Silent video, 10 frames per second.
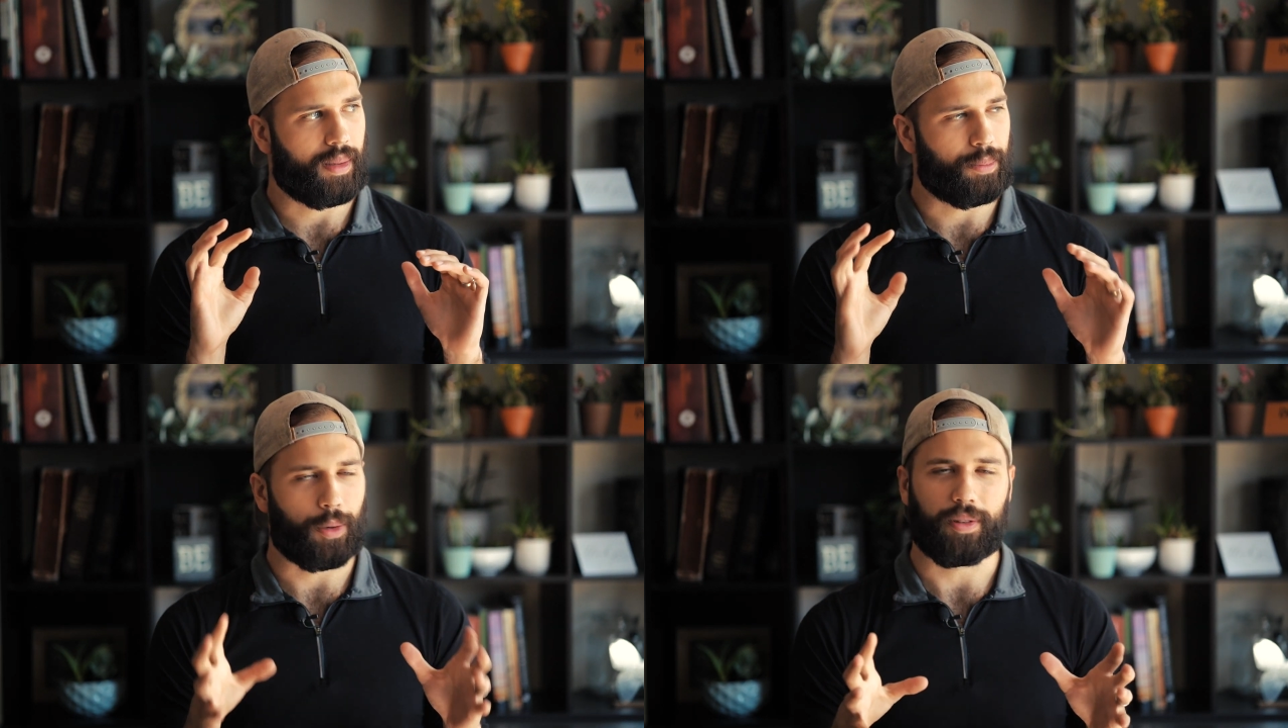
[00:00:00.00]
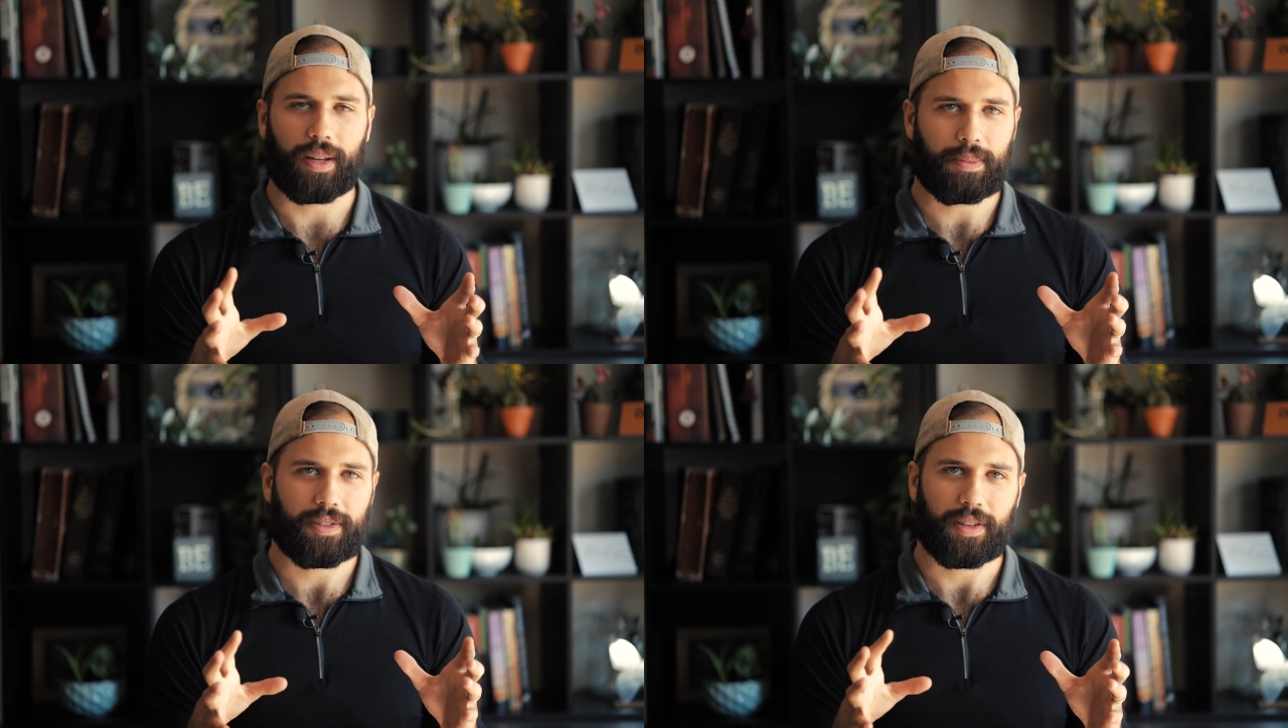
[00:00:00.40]
pro
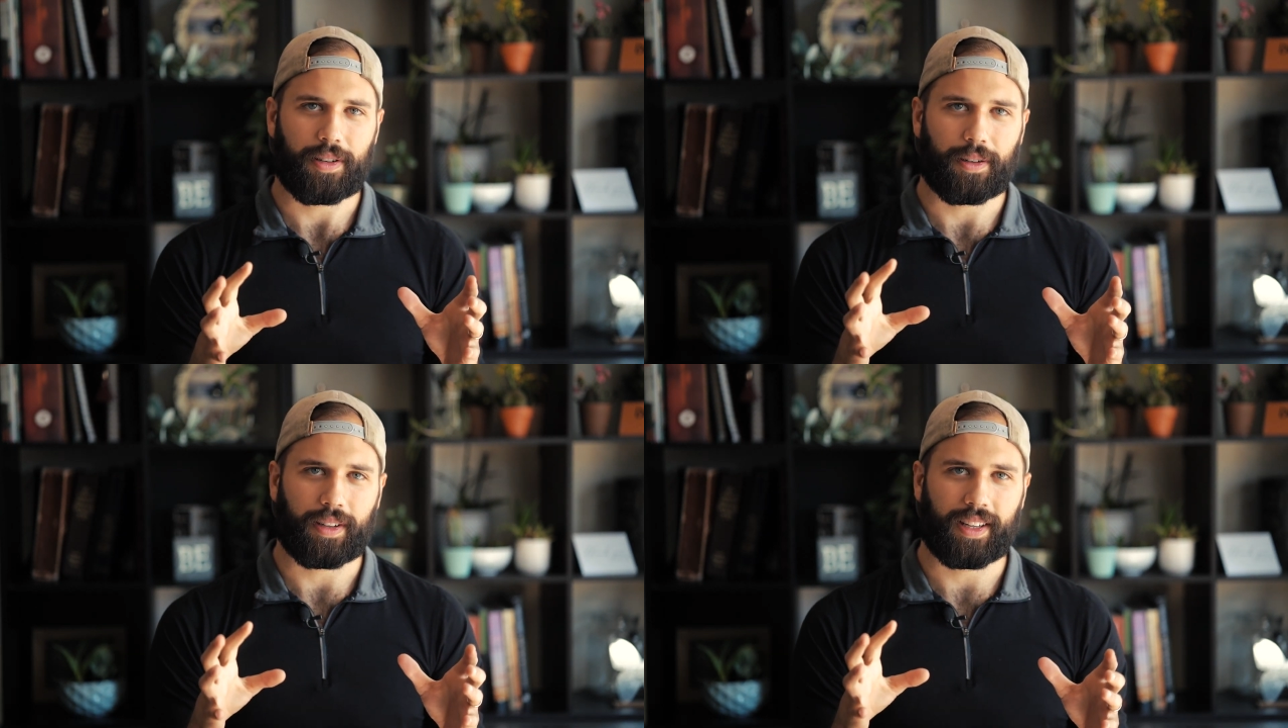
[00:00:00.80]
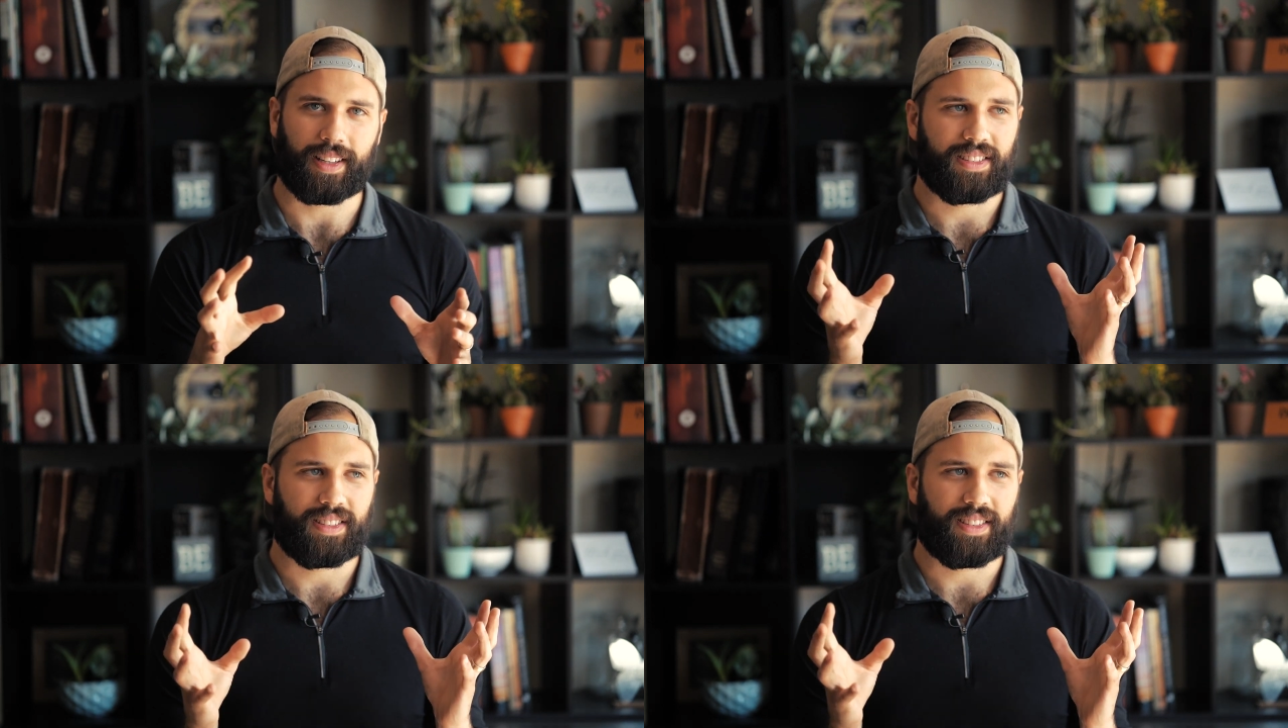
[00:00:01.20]
tip so you don't get
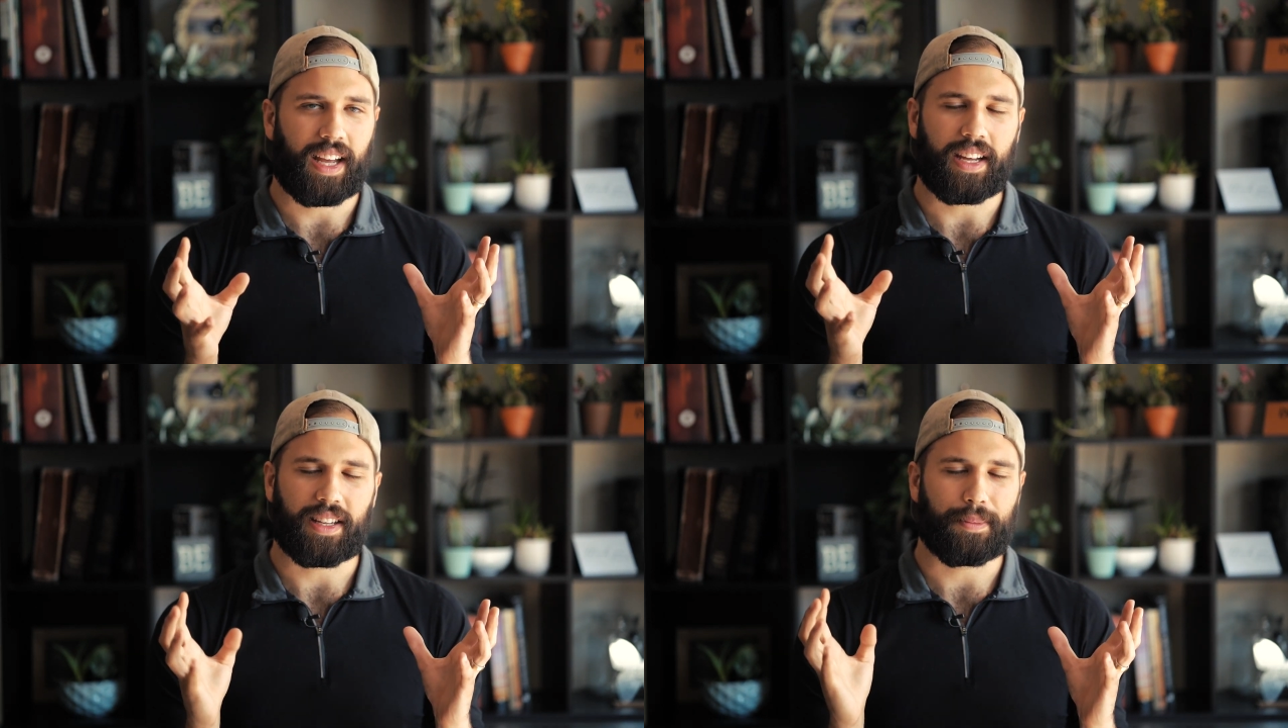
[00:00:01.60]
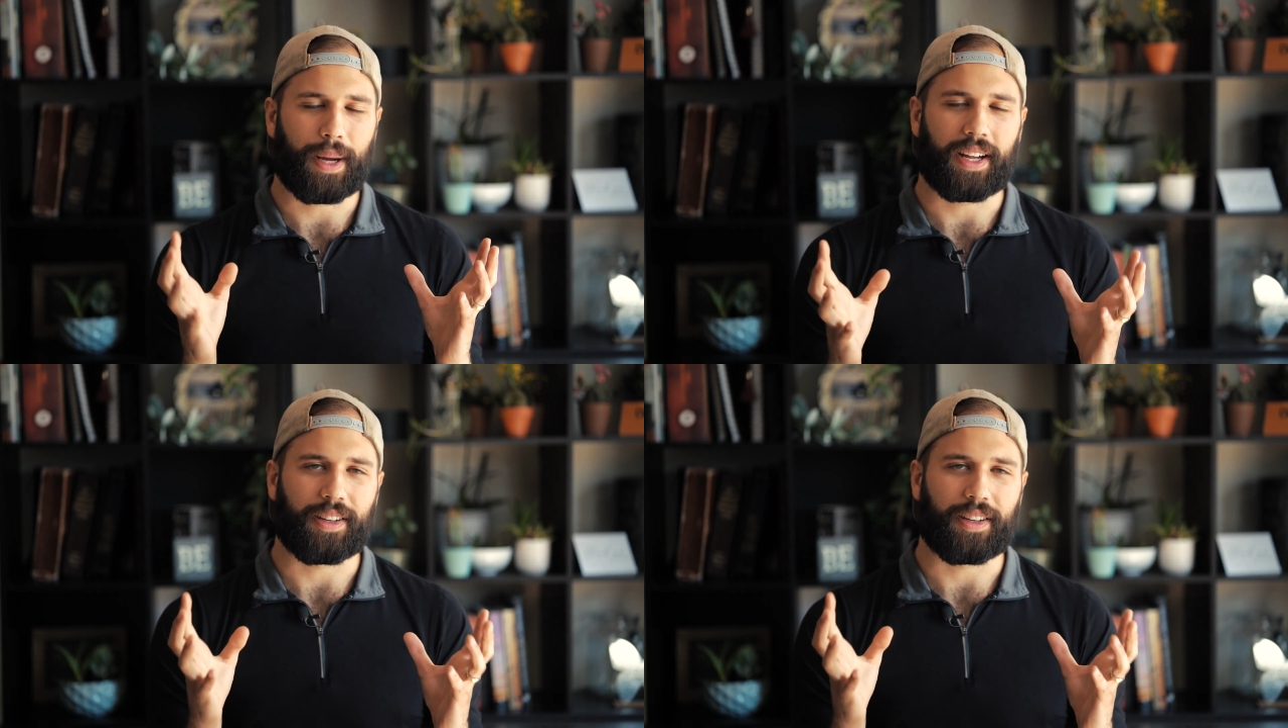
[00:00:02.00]
taken by